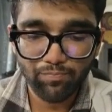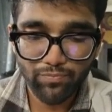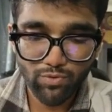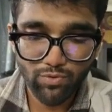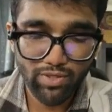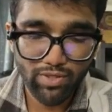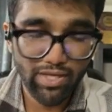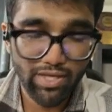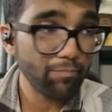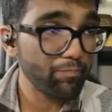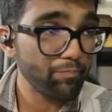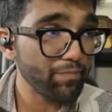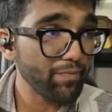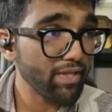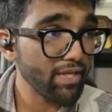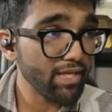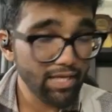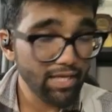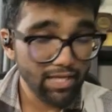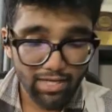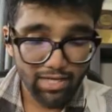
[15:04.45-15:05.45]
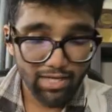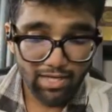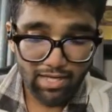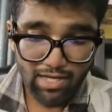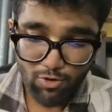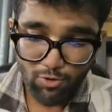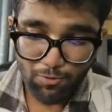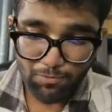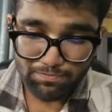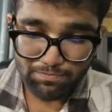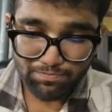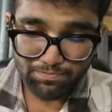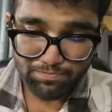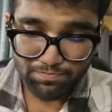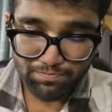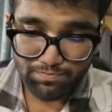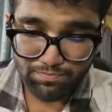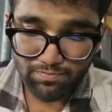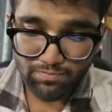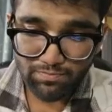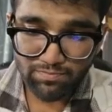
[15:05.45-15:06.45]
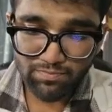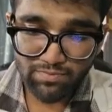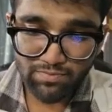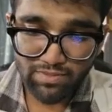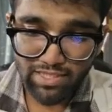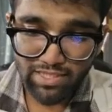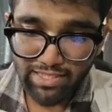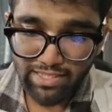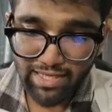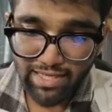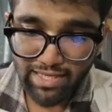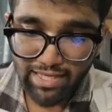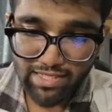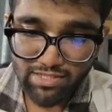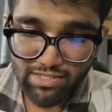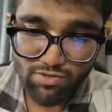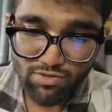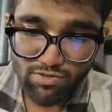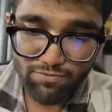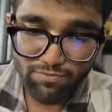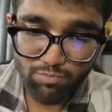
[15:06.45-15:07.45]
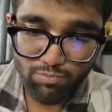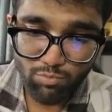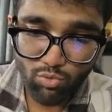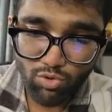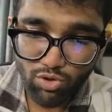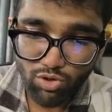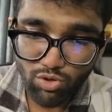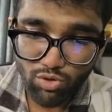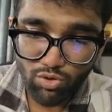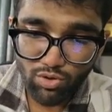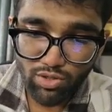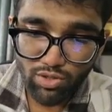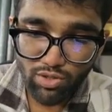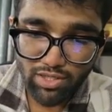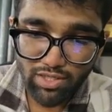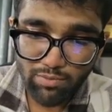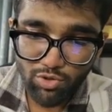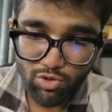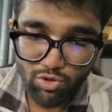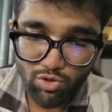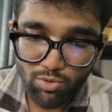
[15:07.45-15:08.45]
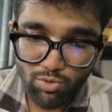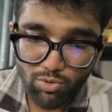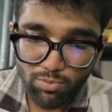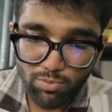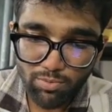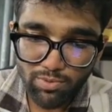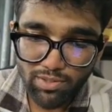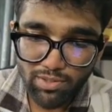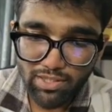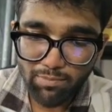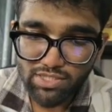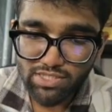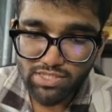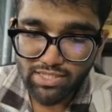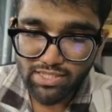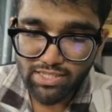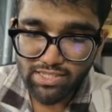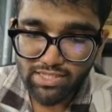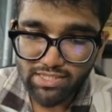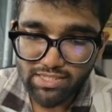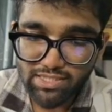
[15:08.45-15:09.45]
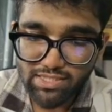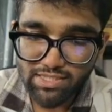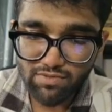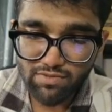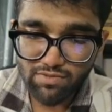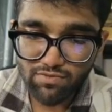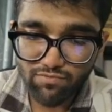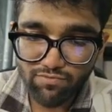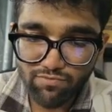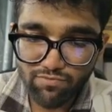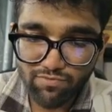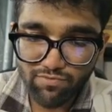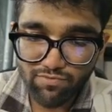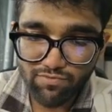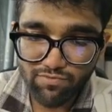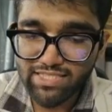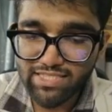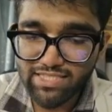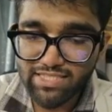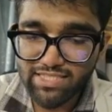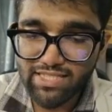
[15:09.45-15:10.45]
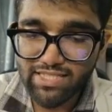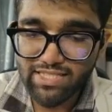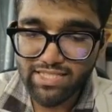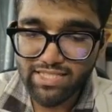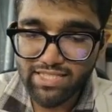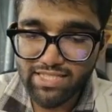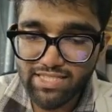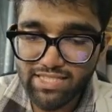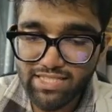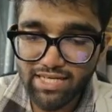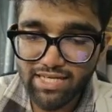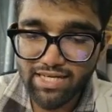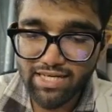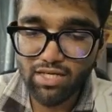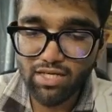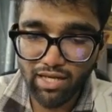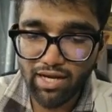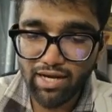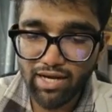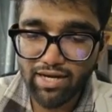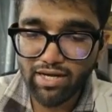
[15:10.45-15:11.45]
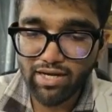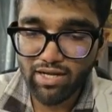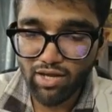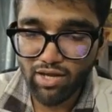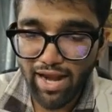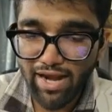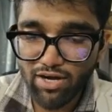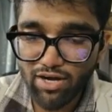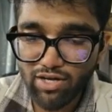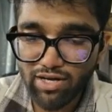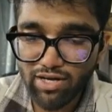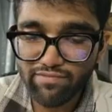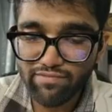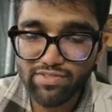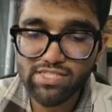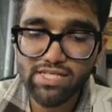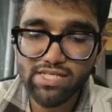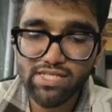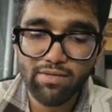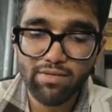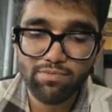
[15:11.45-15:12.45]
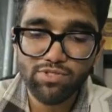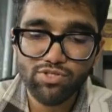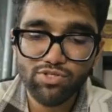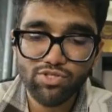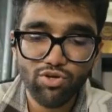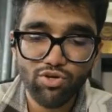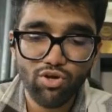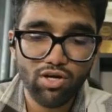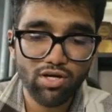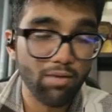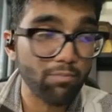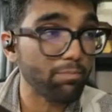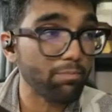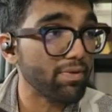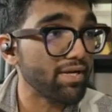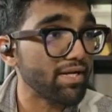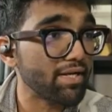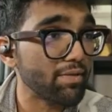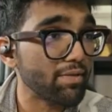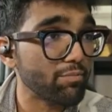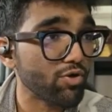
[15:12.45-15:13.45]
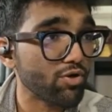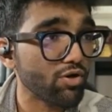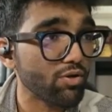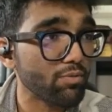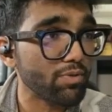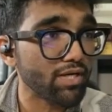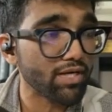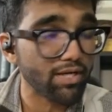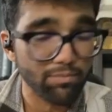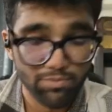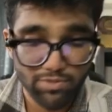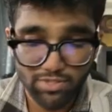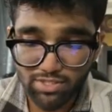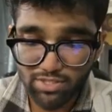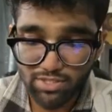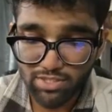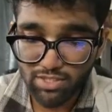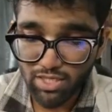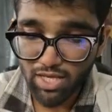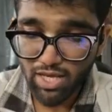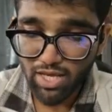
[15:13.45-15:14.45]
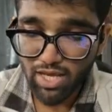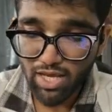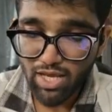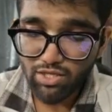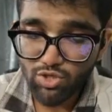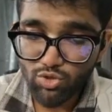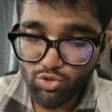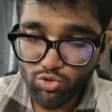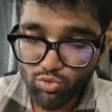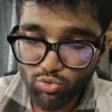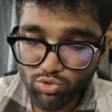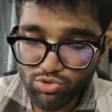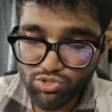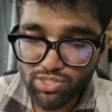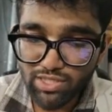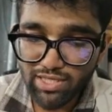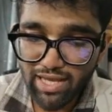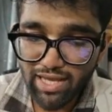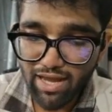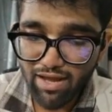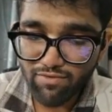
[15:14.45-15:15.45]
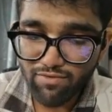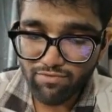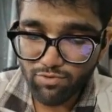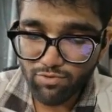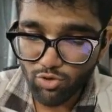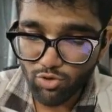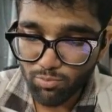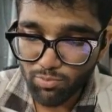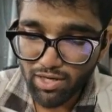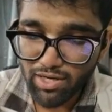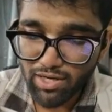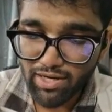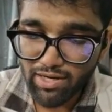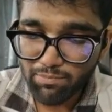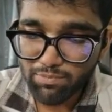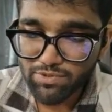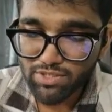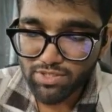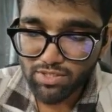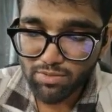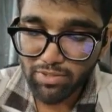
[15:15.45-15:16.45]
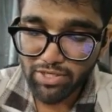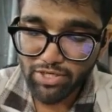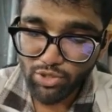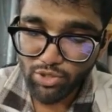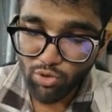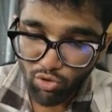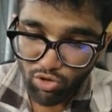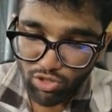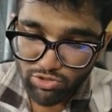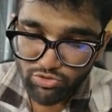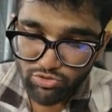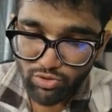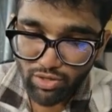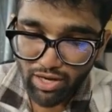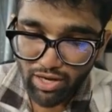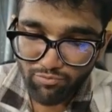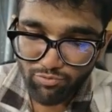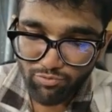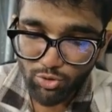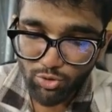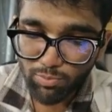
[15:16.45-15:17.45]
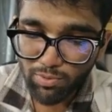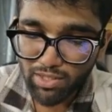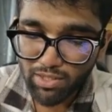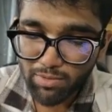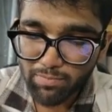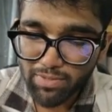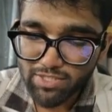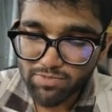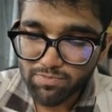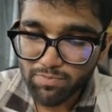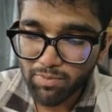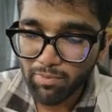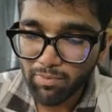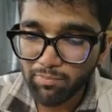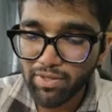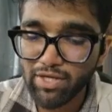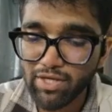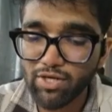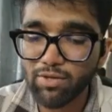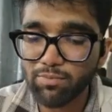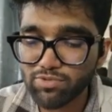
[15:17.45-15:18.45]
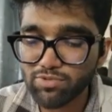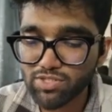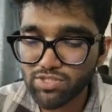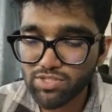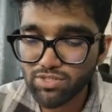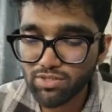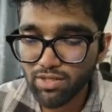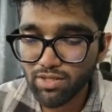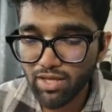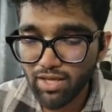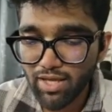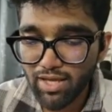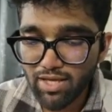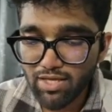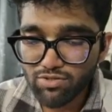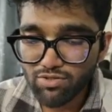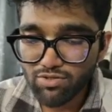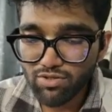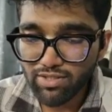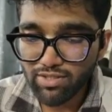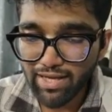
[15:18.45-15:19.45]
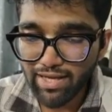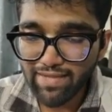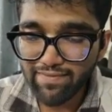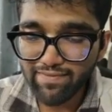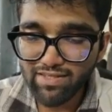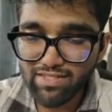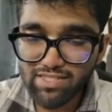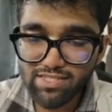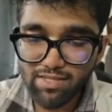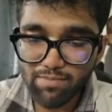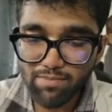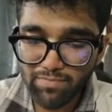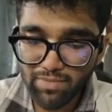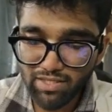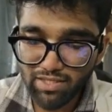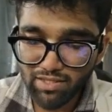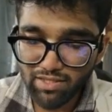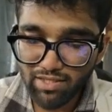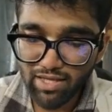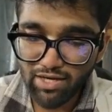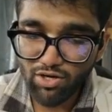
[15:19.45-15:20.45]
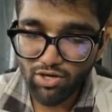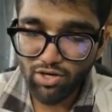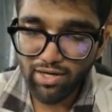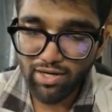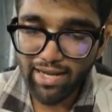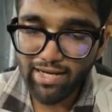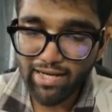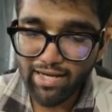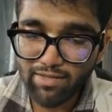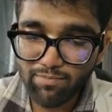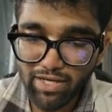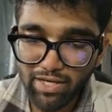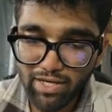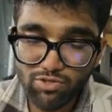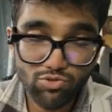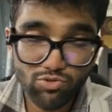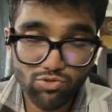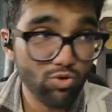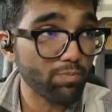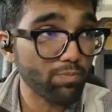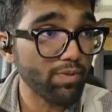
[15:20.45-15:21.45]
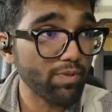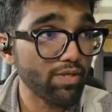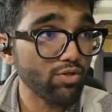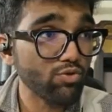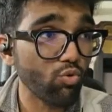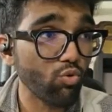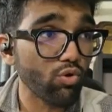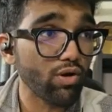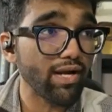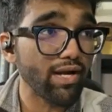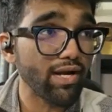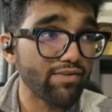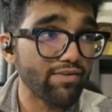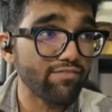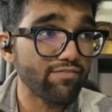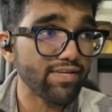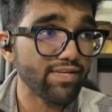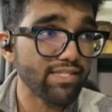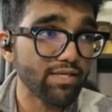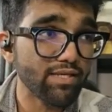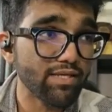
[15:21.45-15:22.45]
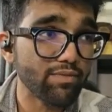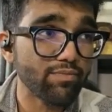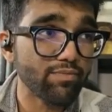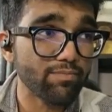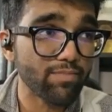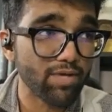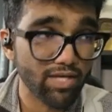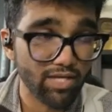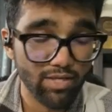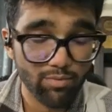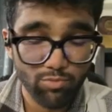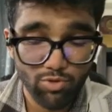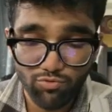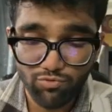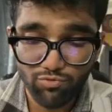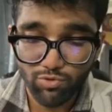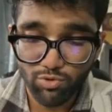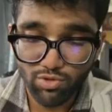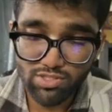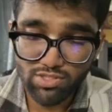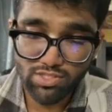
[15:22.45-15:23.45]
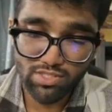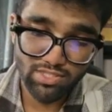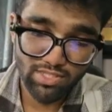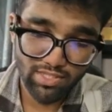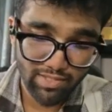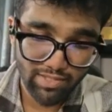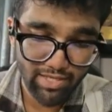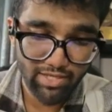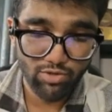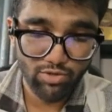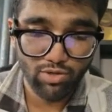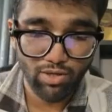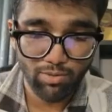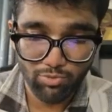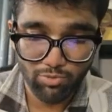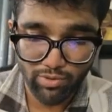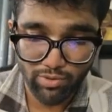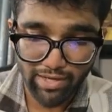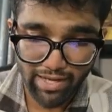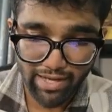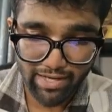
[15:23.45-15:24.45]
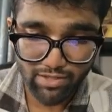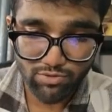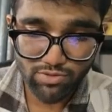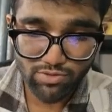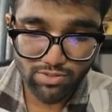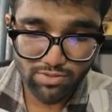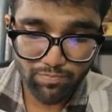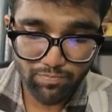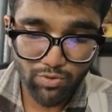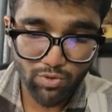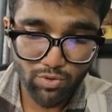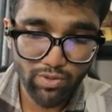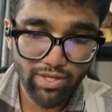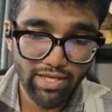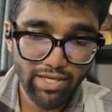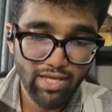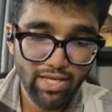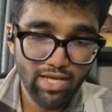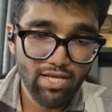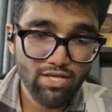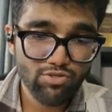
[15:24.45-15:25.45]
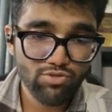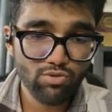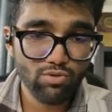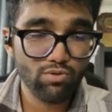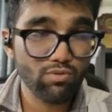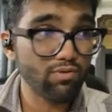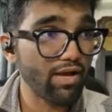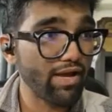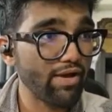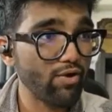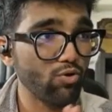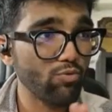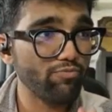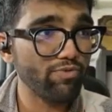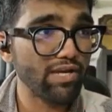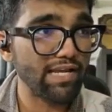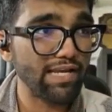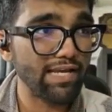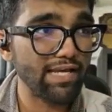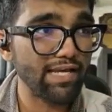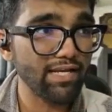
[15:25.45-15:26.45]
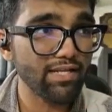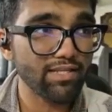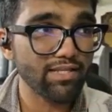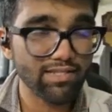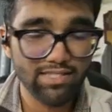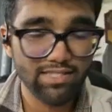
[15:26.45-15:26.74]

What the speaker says: Okay. Now, in case of monoclonal immunoglobulin deposition disease with light chain deposition and or heavy chain deposition or complete immunoglobulin deposition, you usually have glomerular deposition, but you also have tubular basement membrane deposition. So again, this is something that on light microscopy you correlate with immunofluorescence, and then you come to a diagnosis. Okay, so I hope we're clear.